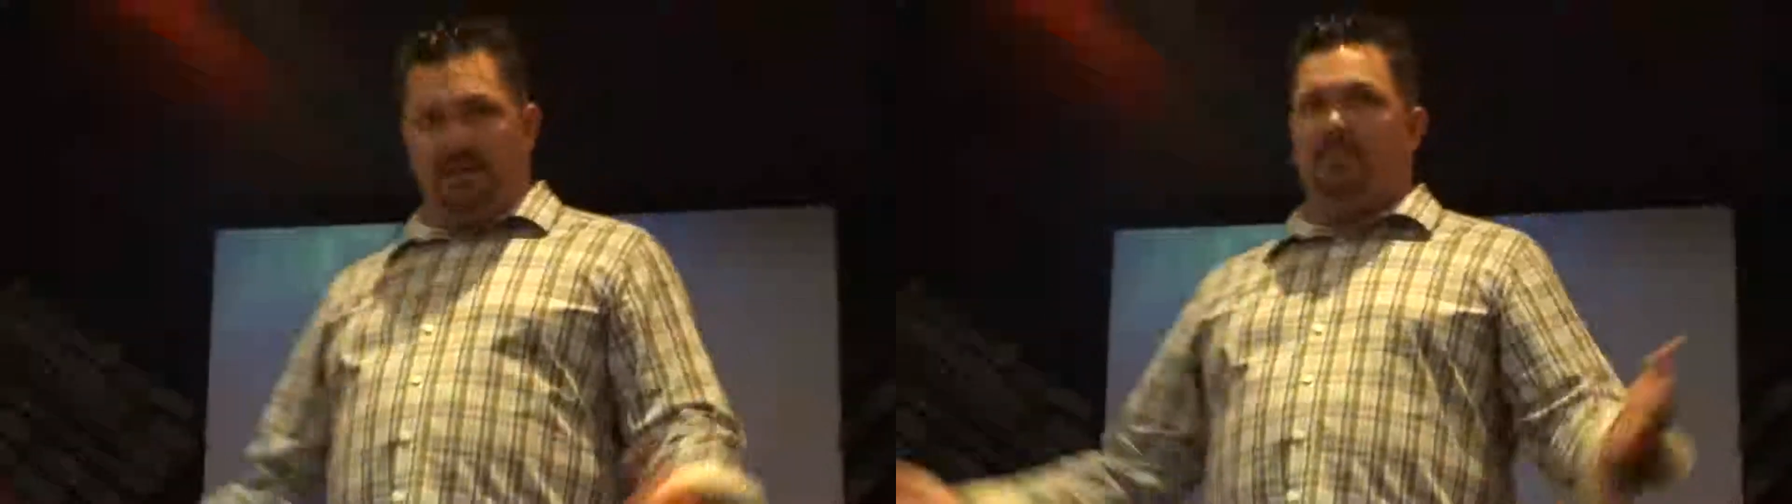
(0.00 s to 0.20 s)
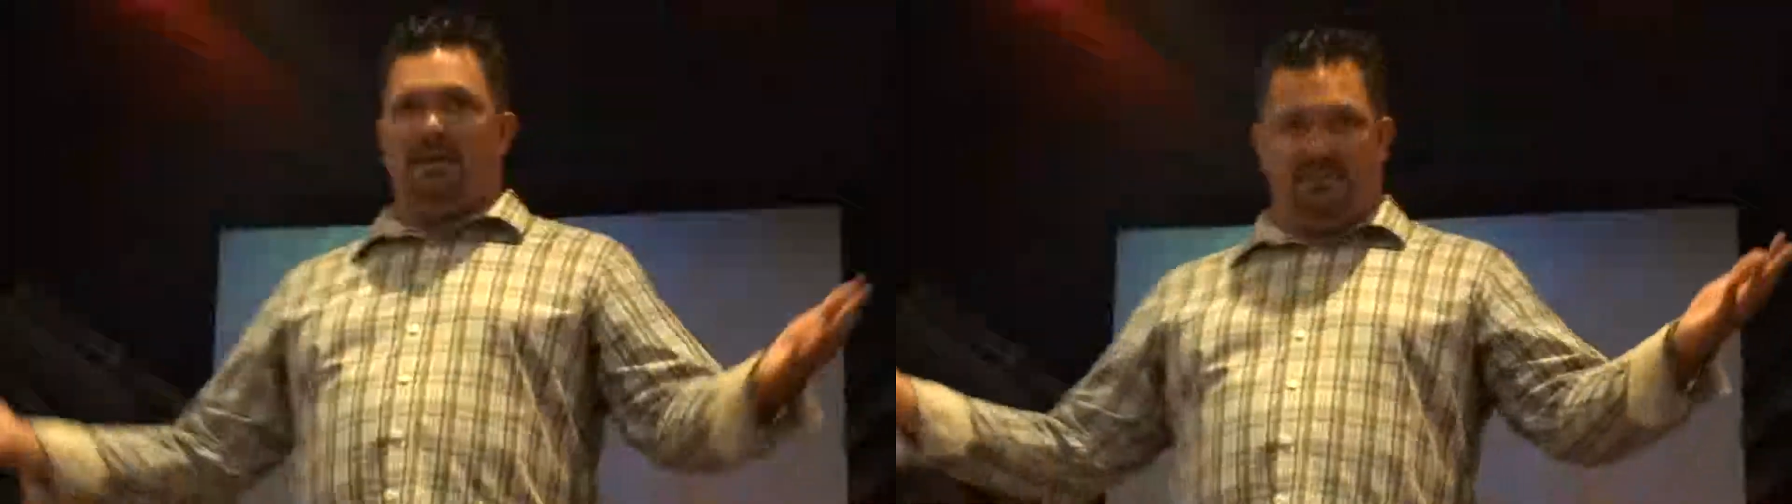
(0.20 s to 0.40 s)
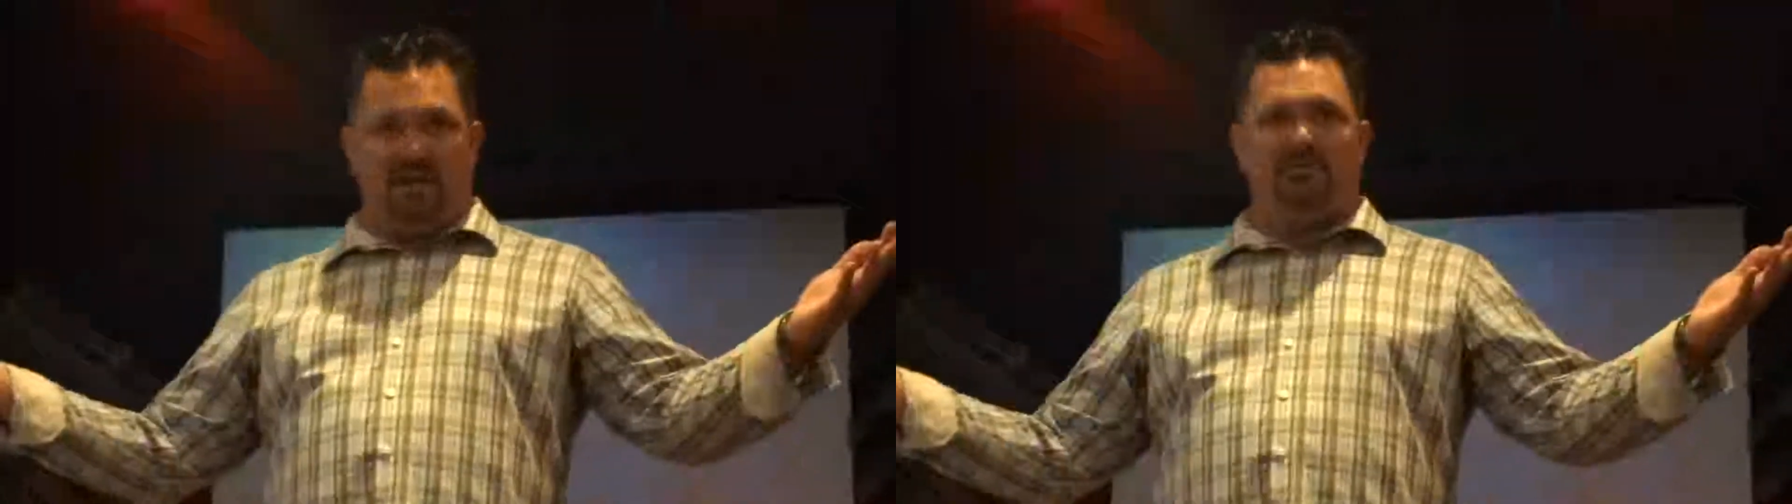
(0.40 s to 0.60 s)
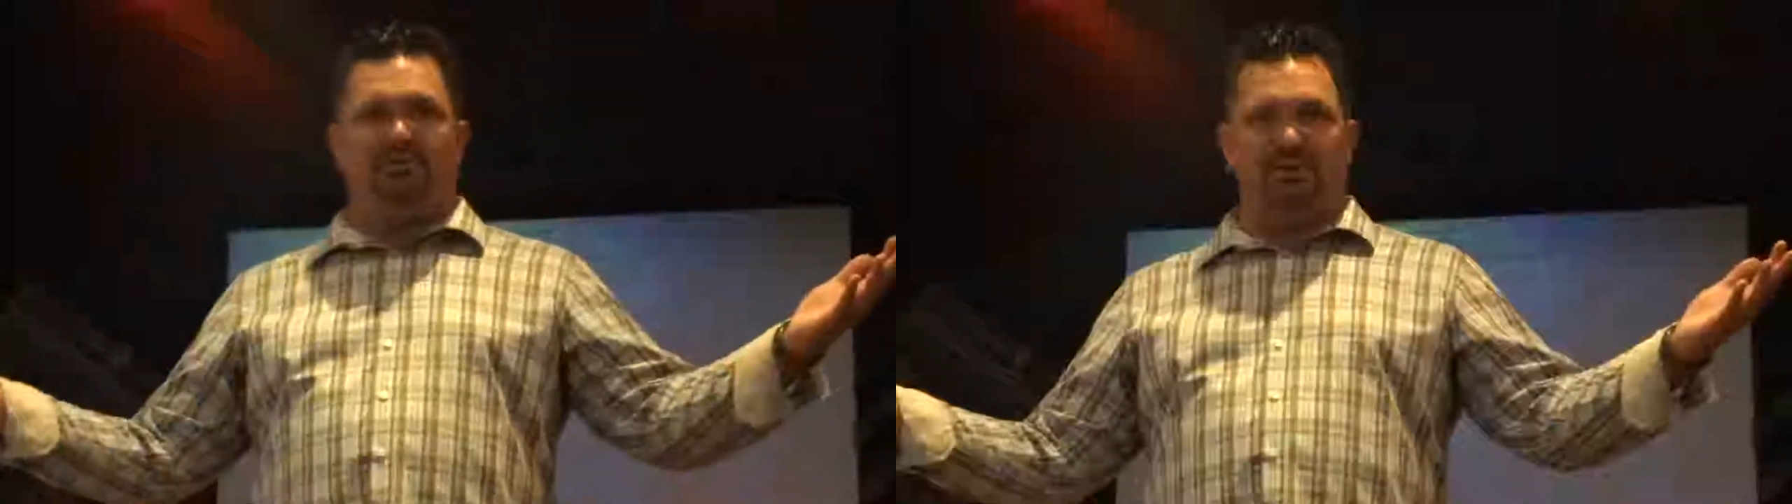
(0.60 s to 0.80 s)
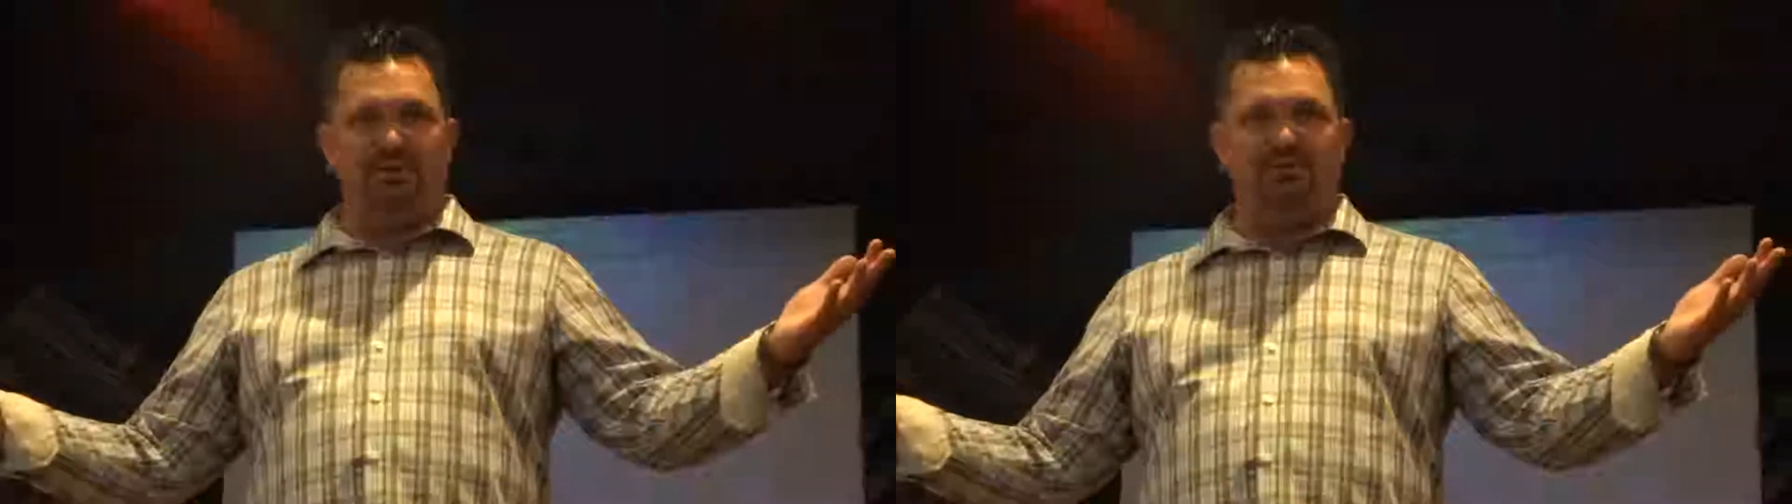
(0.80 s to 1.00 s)
Am I telling the
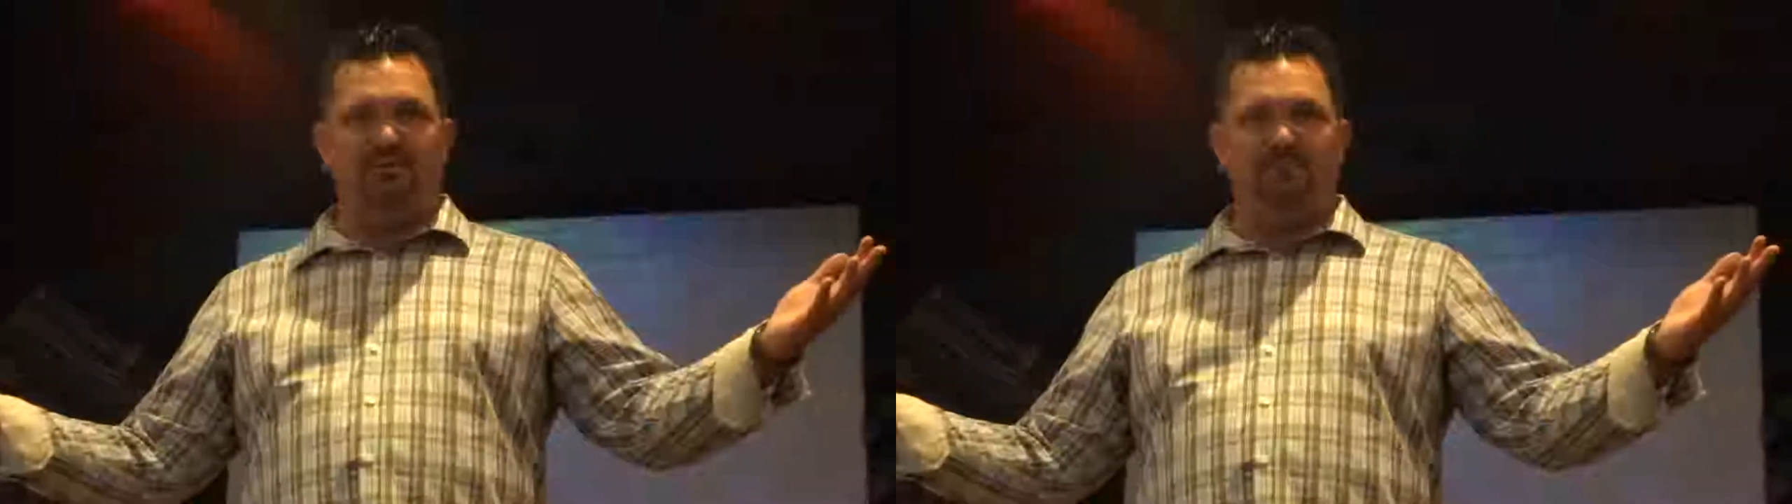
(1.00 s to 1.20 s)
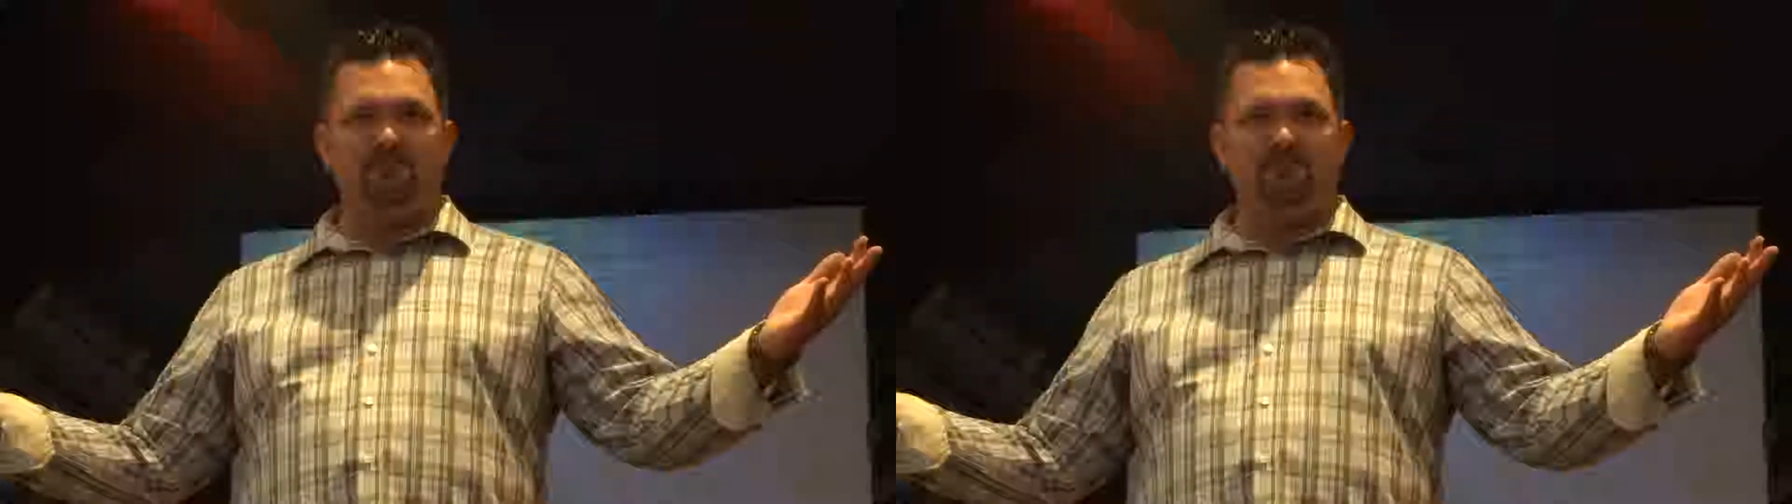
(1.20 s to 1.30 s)
truth?